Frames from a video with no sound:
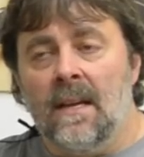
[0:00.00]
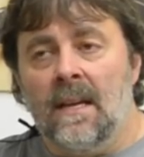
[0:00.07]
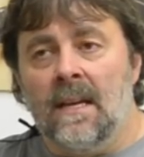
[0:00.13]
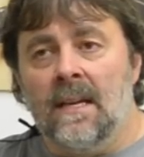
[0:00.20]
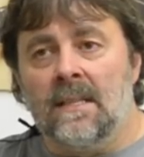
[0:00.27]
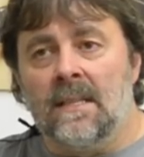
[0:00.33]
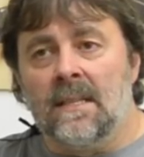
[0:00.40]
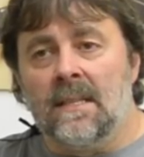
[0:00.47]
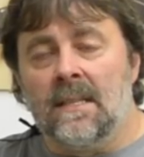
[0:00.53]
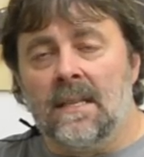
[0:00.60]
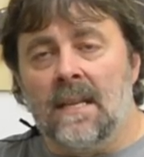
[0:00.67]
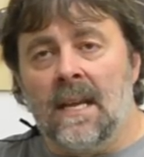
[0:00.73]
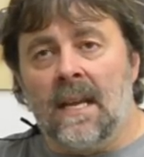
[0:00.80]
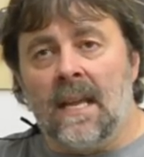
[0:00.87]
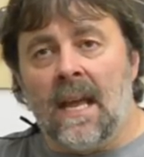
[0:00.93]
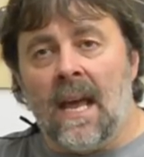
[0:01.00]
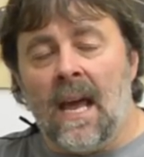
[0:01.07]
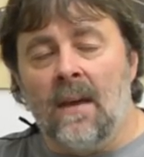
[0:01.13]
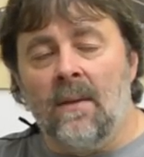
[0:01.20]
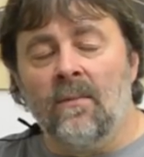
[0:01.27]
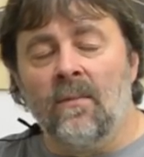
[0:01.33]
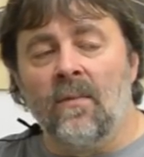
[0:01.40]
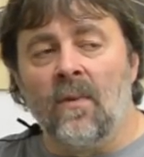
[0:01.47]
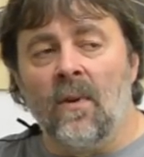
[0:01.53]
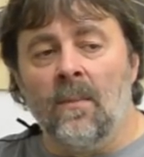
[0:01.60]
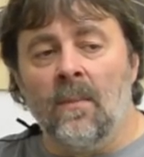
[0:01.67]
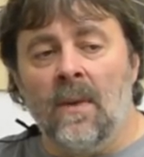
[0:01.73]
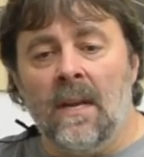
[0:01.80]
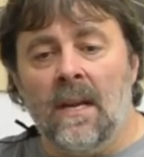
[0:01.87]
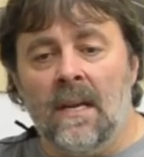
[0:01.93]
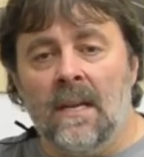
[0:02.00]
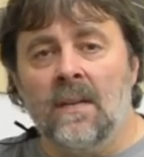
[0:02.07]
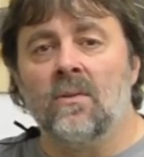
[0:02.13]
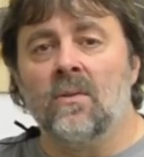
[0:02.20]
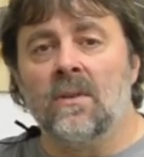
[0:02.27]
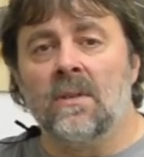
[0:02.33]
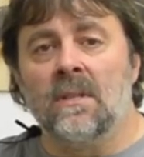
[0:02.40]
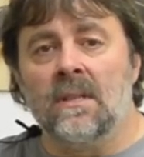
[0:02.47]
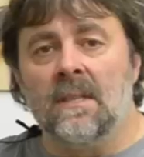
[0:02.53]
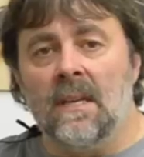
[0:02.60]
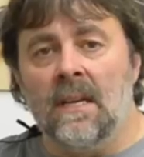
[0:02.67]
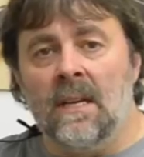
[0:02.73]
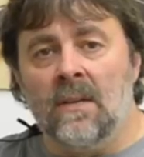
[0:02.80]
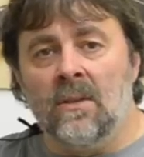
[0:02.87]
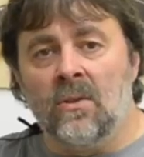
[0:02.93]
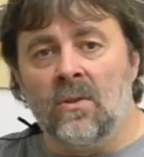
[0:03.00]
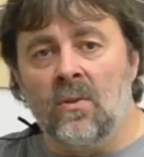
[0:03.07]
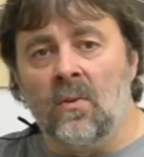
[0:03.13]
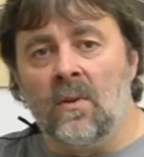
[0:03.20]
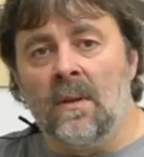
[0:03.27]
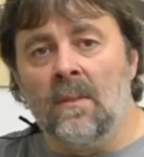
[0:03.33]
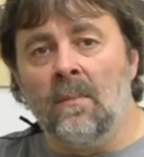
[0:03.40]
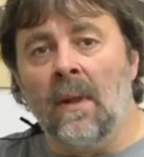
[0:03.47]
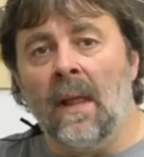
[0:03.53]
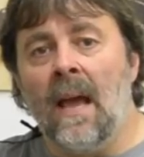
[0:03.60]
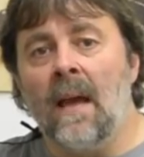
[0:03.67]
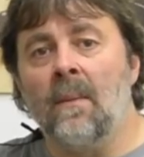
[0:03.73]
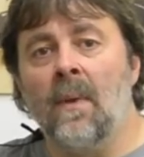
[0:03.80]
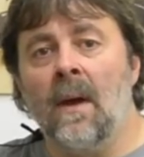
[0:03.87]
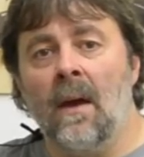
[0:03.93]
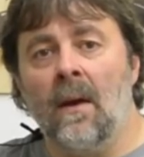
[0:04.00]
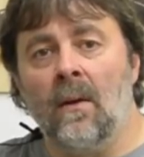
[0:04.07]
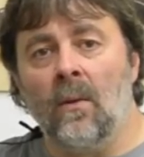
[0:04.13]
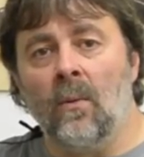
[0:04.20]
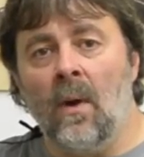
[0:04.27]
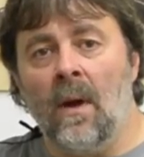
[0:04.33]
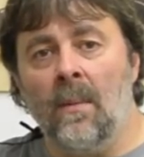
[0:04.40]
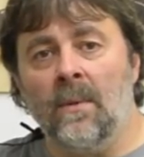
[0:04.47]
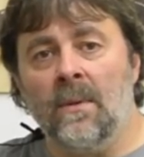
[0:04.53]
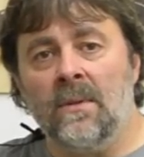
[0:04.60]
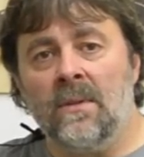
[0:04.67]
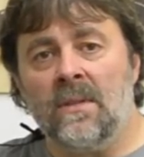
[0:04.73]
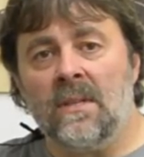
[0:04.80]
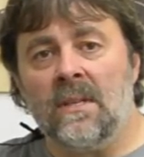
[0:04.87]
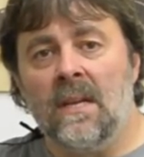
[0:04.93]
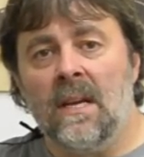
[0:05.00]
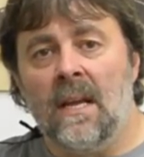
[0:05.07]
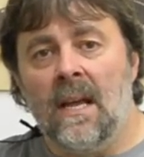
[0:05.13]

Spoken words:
It came from an interest in shooting black powder weapons